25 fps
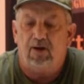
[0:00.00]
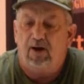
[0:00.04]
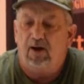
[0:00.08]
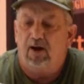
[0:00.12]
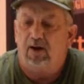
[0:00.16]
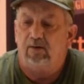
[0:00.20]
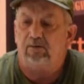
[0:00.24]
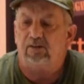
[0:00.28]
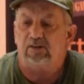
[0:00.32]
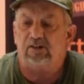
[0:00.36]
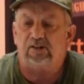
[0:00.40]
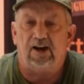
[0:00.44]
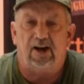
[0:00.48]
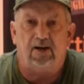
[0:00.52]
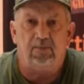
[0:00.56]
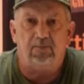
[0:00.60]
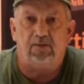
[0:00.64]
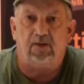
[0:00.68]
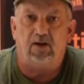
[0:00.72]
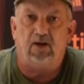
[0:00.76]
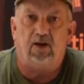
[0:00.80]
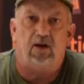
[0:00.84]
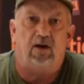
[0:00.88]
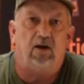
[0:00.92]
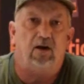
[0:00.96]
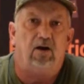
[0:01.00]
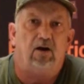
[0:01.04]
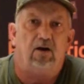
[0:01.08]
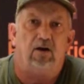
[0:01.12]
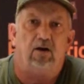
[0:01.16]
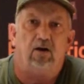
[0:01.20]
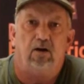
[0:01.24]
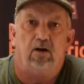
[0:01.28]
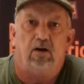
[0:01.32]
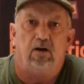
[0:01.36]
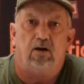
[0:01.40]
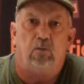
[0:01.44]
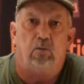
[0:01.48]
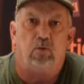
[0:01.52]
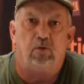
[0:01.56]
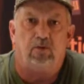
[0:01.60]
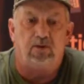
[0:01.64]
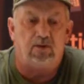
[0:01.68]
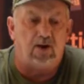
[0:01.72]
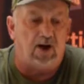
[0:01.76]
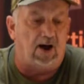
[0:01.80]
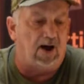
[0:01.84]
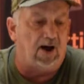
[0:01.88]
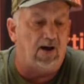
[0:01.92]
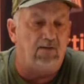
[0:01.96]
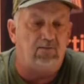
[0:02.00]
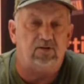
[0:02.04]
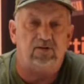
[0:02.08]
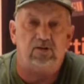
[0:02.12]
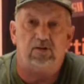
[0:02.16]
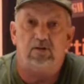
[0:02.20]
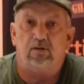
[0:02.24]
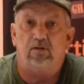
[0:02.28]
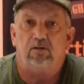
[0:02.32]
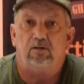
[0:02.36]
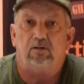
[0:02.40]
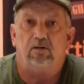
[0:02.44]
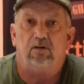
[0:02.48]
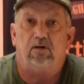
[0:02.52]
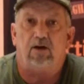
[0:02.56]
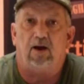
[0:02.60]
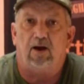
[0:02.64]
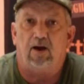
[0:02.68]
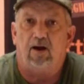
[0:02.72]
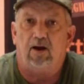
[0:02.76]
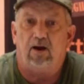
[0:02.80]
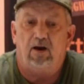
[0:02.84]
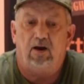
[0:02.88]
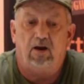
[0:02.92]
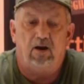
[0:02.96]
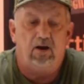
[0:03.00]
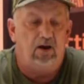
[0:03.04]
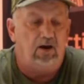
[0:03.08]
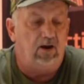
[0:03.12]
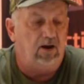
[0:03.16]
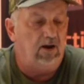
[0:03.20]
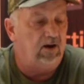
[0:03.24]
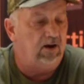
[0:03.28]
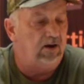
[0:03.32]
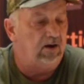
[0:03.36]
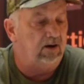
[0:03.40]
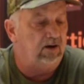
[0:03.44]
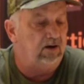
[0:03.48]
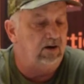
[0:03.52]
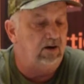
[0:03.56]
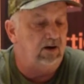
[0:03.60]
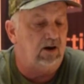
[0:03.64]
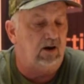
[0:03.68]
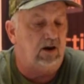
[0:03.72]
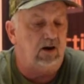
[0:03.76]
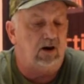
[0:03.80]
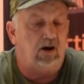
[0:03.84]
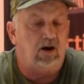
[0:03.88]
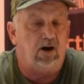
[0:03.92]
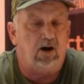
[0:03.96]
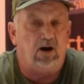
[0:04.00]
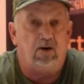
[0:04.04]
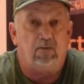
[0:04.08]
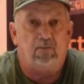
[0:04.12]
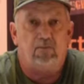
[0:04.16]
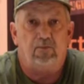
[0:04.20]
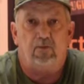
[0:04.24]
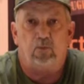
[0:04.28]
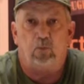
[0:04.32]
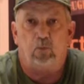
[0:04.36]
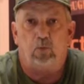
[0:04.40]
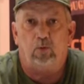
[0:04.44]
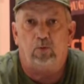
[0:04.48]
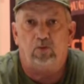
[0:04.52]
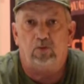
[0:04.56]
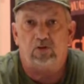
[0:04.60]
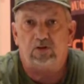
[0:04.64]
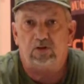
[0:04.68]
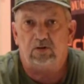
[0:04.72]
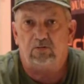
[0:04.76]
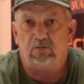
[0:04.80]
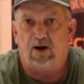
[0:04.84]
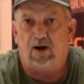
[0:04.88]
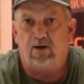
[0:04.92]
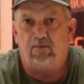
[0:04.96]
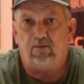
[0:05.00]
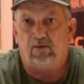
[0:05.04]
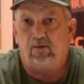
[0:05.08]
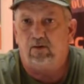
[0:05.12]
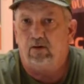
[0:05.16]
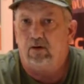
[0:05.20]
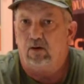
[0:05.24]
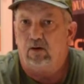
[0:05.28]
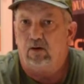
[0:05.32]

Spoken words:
And the same thing with knives, okay, in the world of survival.